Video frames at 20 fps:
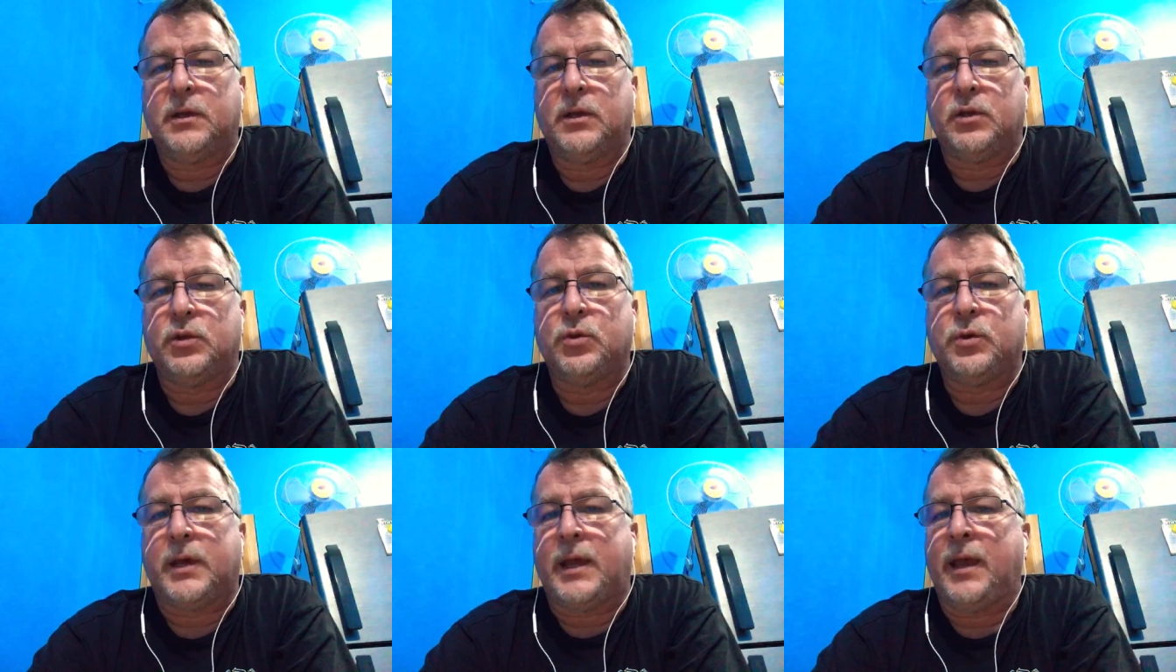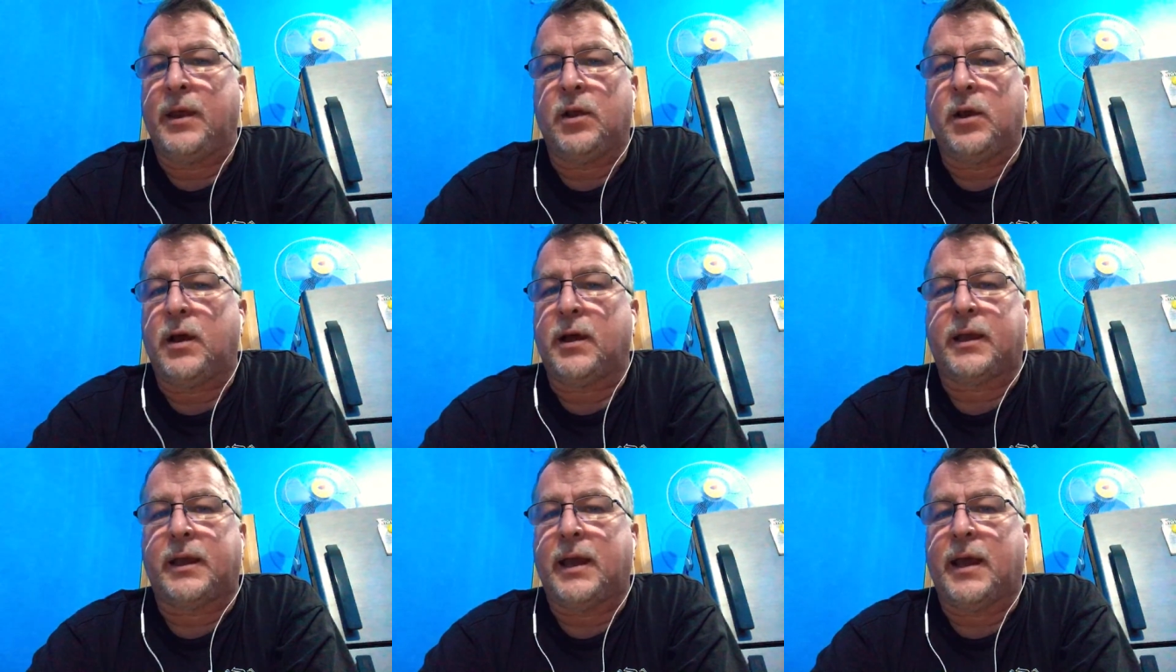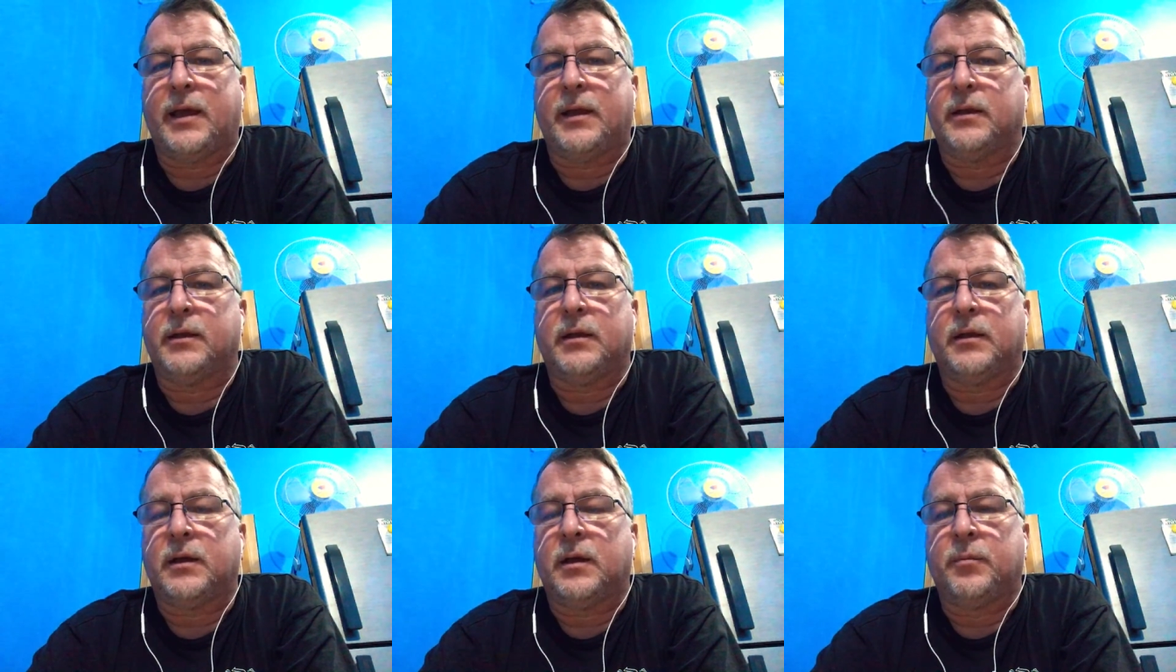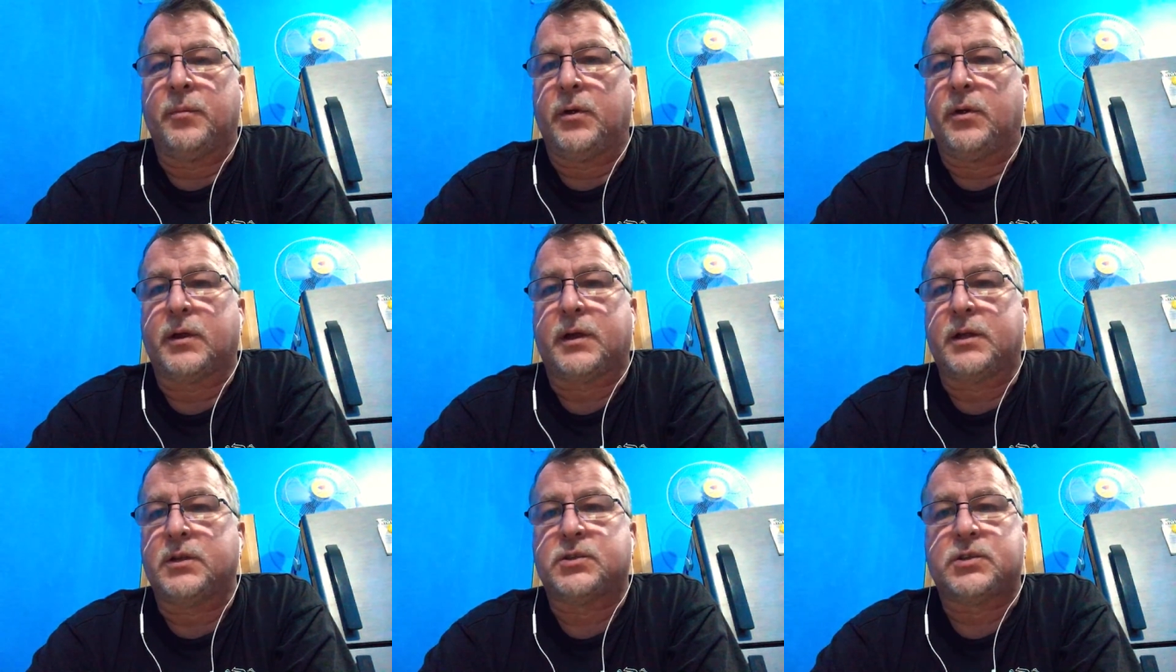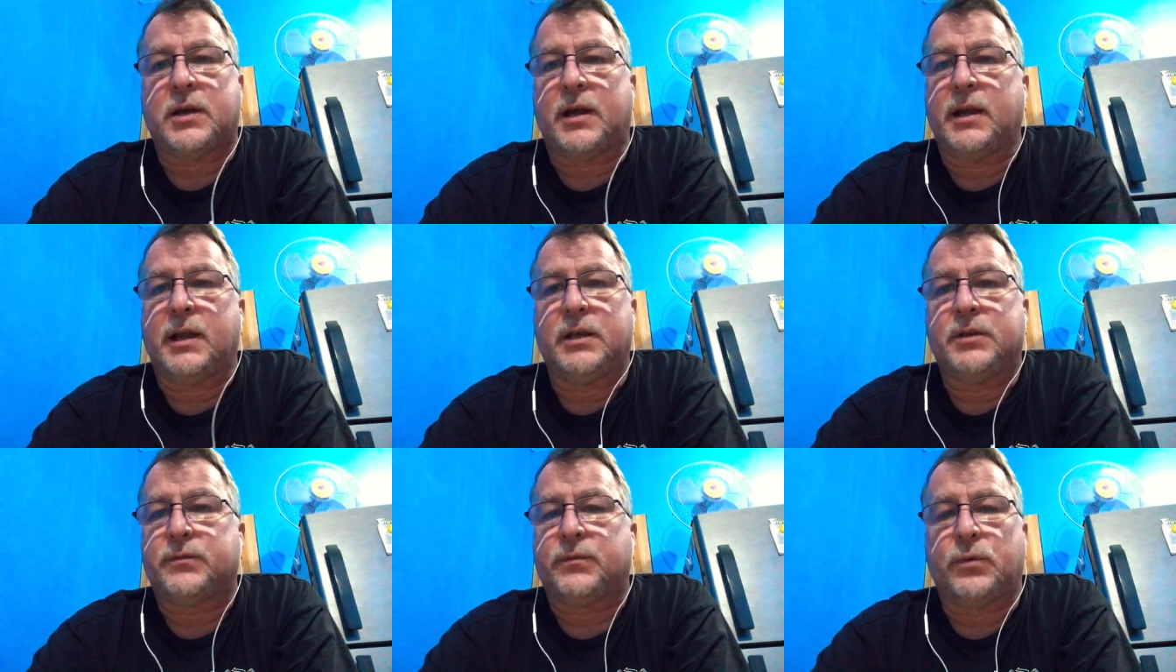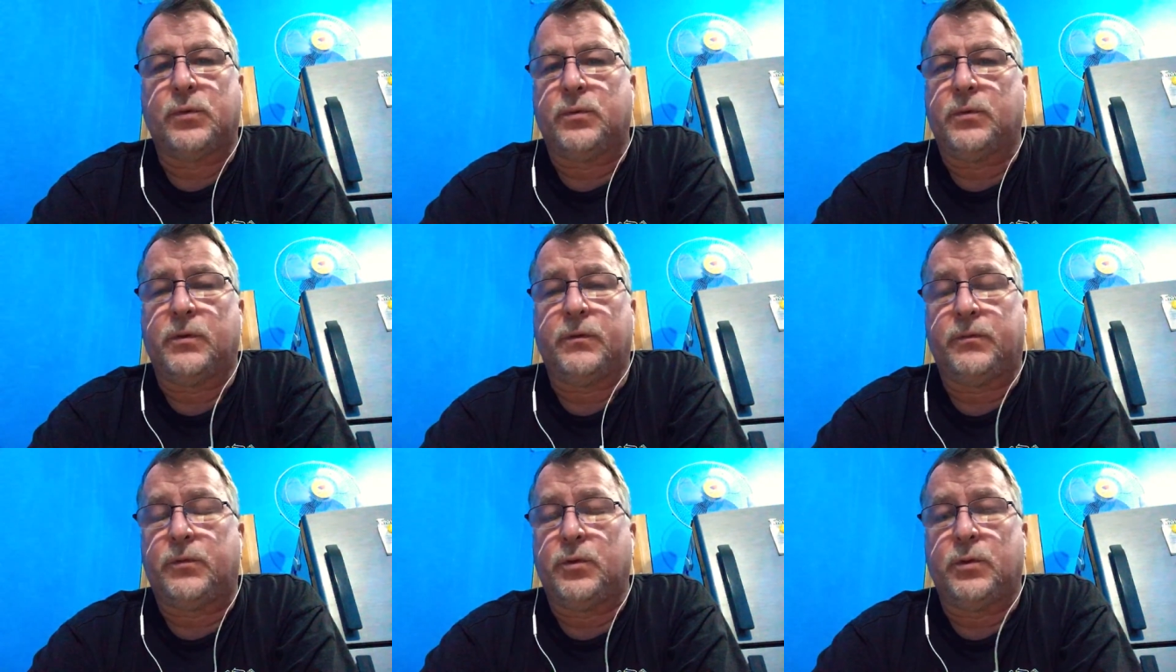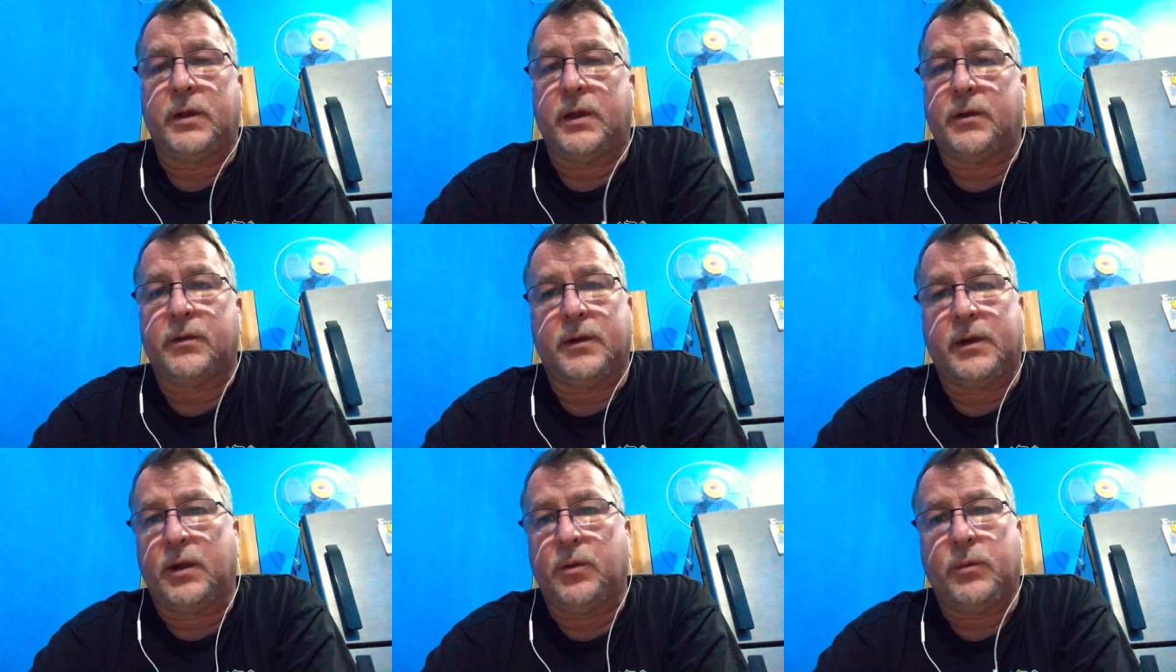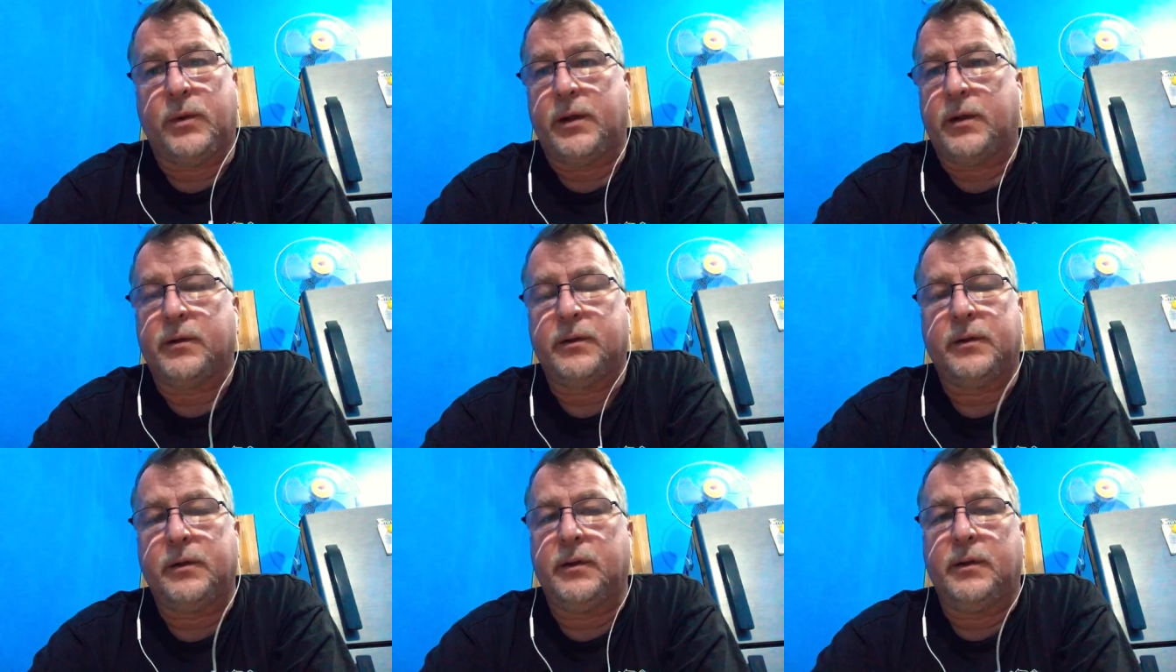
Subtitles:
You cannot get American Chinese food here anywhere,